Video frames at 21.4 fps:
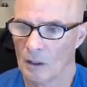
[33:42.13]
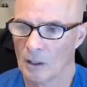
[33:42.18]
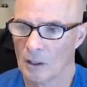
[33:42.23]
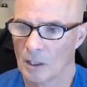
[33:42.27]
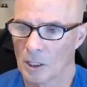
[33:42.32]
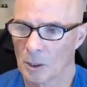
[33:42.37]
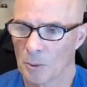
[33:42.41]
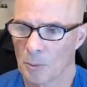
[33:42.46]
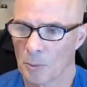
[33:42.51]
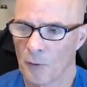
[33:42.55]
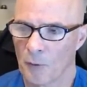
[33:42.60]
Is
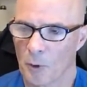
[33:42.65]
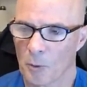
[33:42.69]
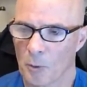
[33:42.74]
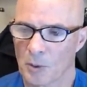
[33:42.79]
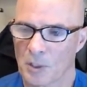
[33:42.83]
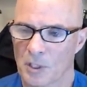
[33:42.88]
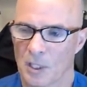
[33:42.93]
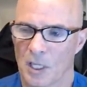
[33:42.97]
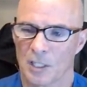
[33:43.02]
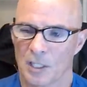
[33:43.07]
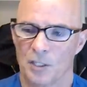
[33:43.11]
there a
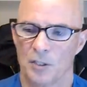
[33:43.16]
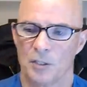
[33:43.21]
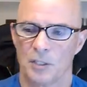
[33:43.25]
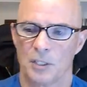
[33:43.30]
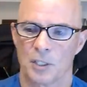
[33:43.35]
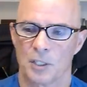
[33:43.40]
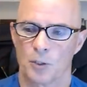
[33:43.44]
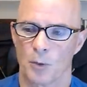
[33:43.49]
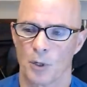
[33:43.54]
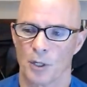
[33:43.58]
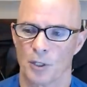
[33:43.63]
performance loss
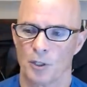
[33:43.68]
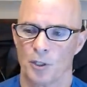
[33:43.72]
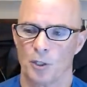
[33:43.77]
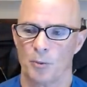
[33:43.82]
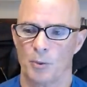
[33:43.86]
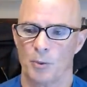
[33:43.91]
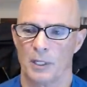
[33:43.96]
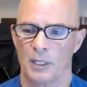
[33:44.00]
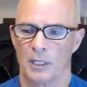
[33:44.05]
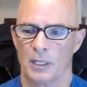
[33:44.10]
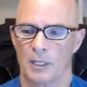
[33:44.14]
using square
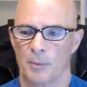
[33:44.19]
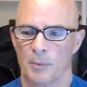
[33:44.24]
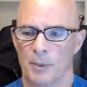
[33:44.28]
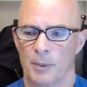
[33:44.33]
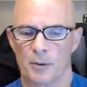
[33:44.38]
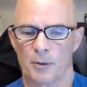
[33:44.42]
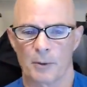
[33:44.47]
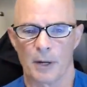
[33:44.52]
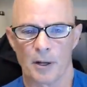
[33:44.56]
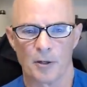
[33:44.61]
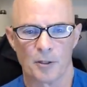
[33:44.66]
tubing
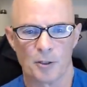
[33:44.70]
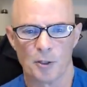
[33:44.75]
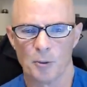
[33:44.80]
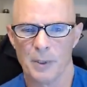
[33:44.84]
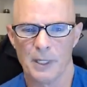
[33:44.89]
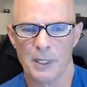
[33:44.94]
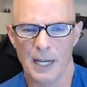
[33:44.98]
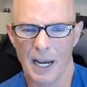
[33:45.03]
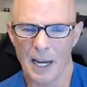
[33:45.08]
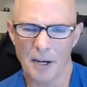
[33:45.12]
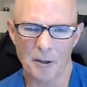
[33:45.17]
compared to round
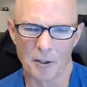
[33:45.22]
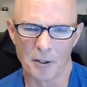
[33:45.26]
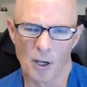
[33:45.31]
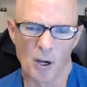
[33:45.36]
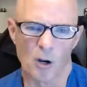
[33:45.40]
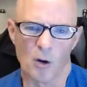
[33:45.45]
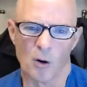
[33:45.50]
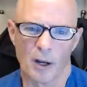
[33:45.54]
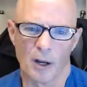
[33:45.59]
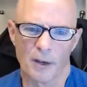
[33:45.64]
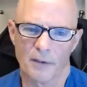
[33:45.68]
tubing? I don't
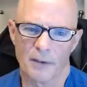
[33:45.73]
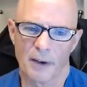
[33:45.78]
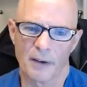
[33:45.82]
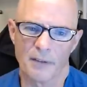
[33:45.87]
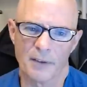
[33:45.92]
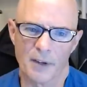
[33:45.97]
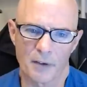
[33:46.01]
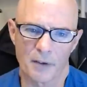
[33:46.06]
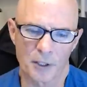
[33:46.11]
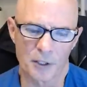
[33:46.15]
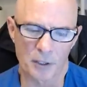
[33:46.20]
know. I,
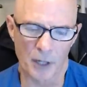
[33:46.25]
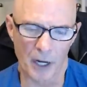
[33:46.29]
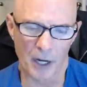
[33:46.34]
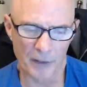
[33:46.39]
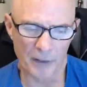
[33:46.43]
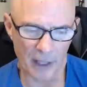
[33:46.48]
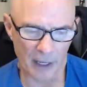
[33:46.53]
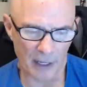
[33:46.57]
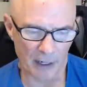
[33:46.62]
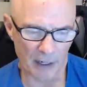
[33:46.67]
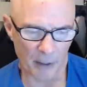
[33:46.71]
have never tried
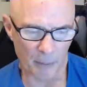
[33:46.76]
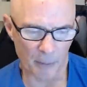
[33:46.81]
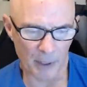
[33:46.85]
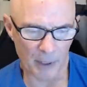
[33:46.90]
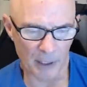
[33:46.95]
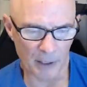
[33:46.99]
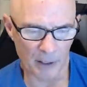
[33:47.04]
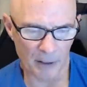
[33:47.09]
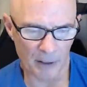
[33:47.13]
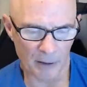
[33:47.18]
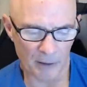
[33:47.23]
that. I
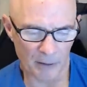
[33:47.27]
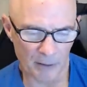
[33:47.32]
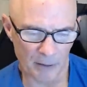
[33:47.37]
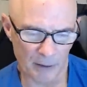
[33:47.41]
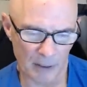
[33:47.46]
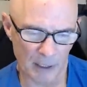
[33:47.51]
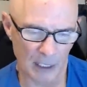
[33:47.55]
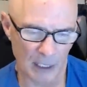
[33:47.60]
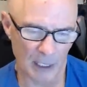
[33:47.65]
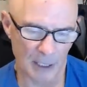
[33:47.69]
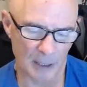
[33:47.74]
mean,
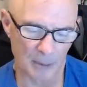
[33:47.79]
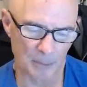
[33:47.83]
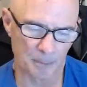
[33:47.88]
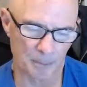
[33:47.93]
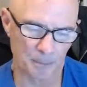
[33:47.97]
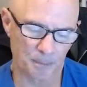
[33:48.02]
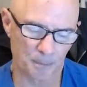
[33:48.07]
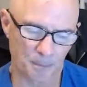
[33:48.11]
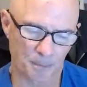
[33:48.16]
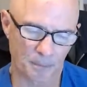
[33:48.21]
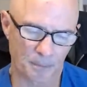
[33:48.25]
um,